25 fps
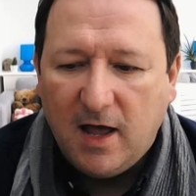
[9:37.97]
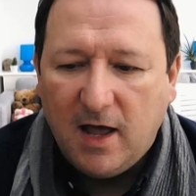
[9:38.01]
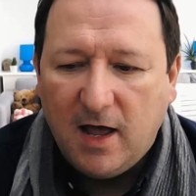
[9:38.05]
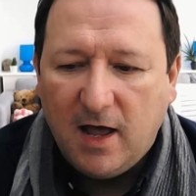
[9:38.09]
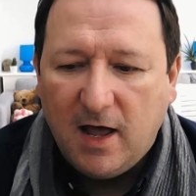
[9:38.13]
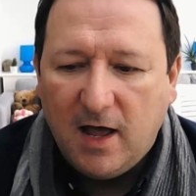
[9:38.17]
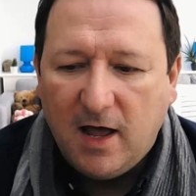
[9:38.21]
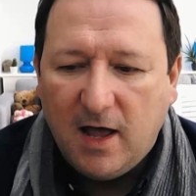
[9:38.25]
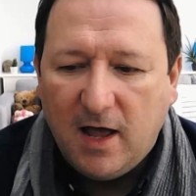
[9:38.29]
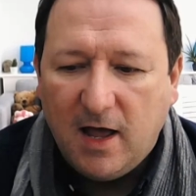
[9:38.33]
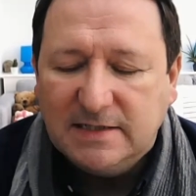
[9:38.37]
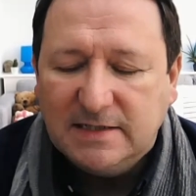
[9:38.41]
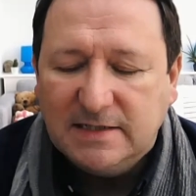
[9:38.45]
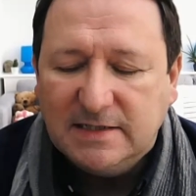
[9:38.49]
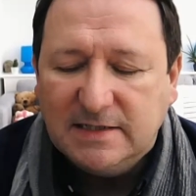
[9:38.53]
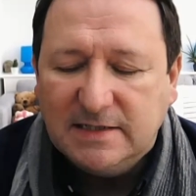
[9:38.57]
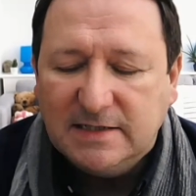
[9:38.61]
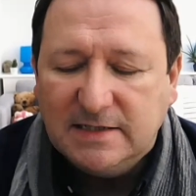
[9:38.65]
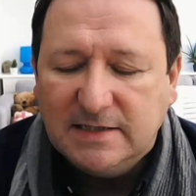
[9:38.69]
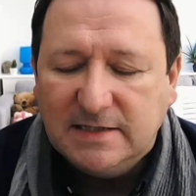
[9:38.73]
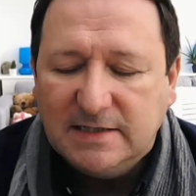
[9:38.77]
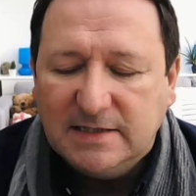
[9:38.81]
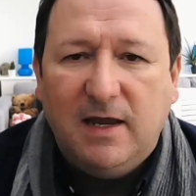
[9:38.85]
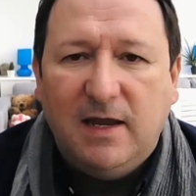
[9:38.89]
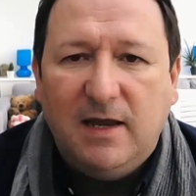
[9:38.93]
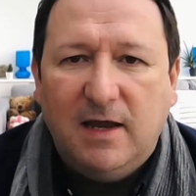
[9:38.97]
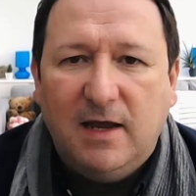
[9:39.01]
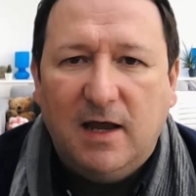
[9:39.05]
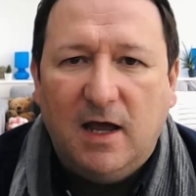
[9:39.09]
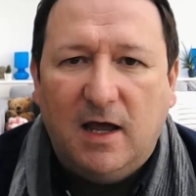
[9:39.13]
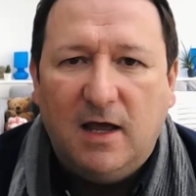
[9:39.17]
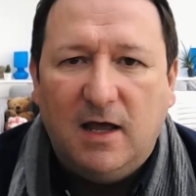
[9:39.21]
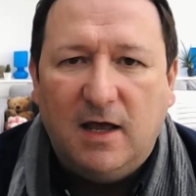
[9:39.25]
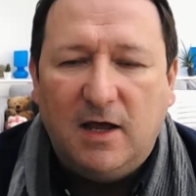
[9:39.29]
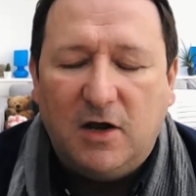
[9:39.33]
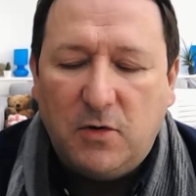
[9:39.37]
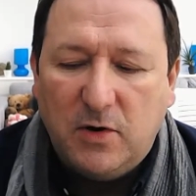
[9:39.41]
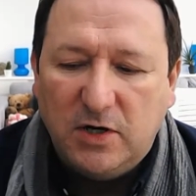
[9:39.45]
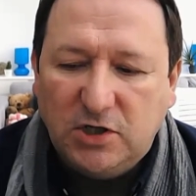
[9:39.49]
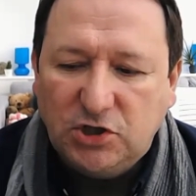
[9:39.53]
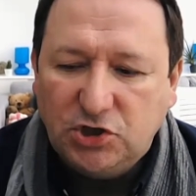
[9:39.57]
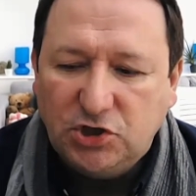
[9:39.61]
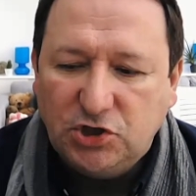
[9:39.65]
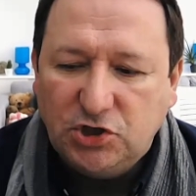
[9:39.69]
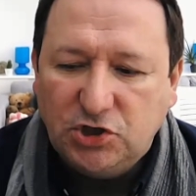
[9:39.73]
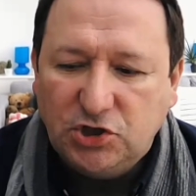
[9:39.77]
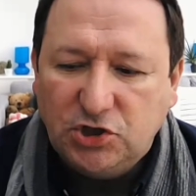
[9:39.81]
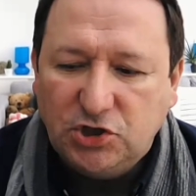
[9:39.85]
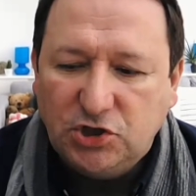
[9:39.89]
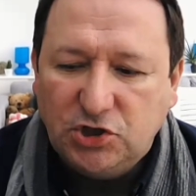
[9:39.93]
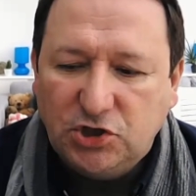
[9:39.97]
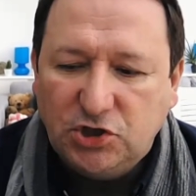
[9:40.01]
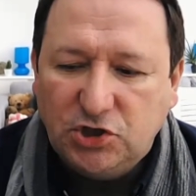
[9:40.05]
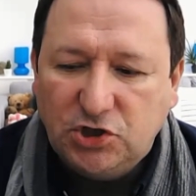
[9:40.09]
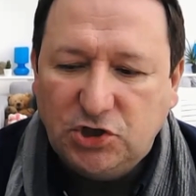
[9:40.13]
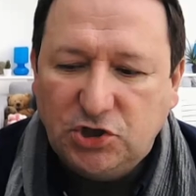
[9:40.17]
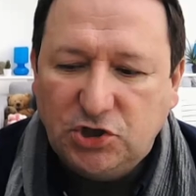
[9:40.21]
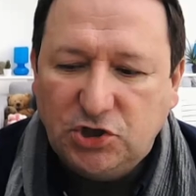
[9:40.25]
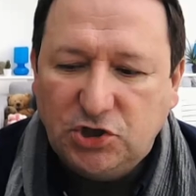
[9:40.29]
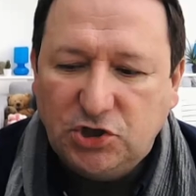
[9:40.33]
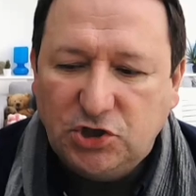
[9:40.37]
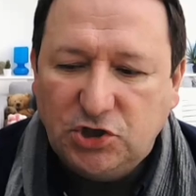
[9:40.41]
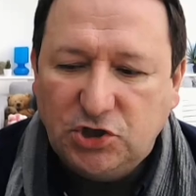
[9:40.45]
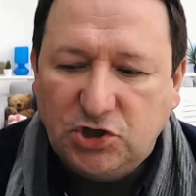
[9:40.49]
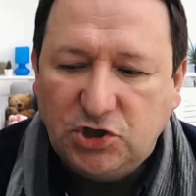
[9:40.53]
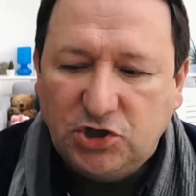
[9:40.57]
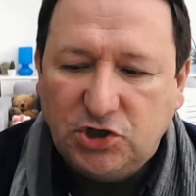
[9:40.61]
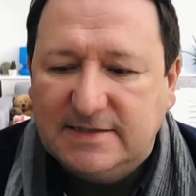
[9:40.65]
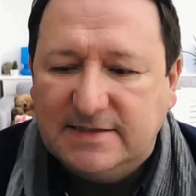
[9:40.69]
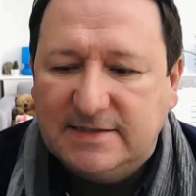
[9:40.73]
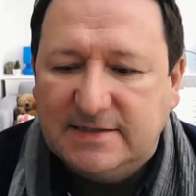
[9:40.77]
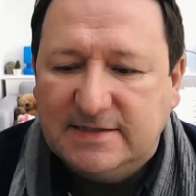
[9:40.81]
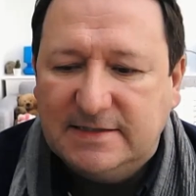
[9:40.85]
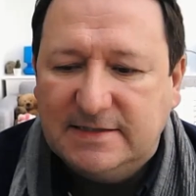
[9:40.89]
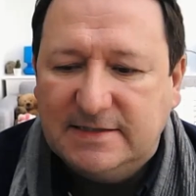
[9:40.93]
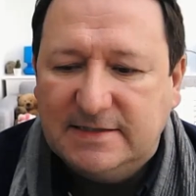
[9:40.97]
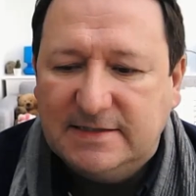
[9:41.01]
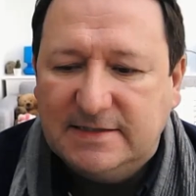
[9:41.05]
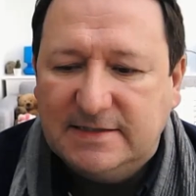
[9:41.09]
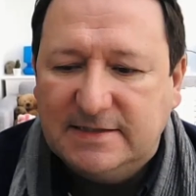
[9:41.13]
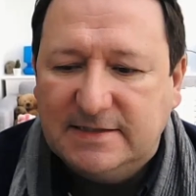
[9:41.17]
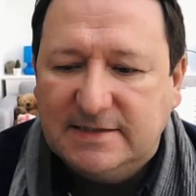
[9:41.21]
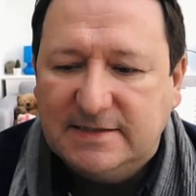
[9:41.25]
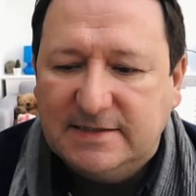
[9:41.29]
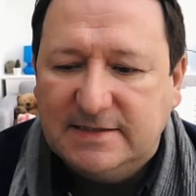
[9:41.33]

Someone has sent me a question, and it is this.